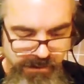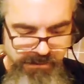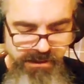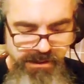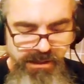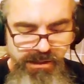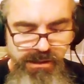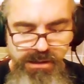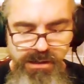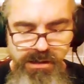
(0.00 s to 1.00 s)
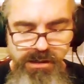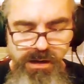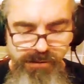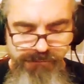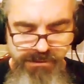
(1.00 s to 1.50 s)
The King
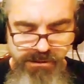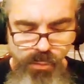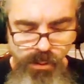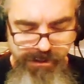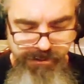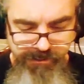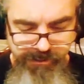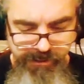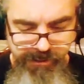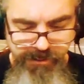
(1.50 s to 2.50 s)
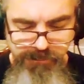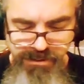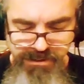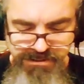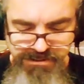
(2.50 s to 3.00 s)
coughed quietly and
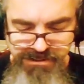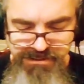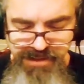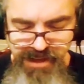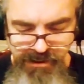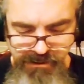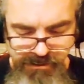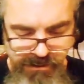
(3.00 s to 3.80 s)
placed his hand